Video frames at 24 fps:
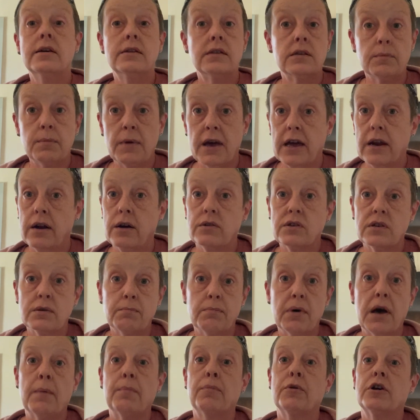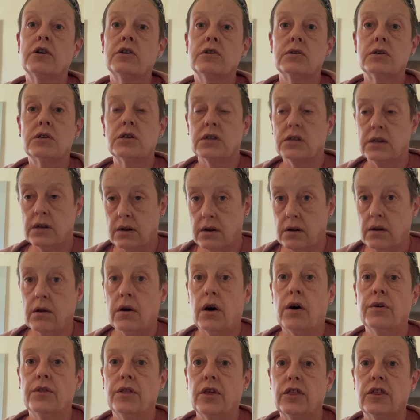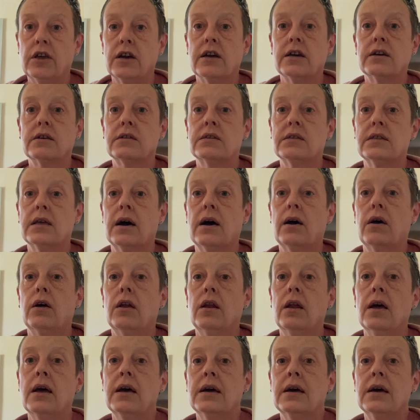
tomatoes and peppers and all the things that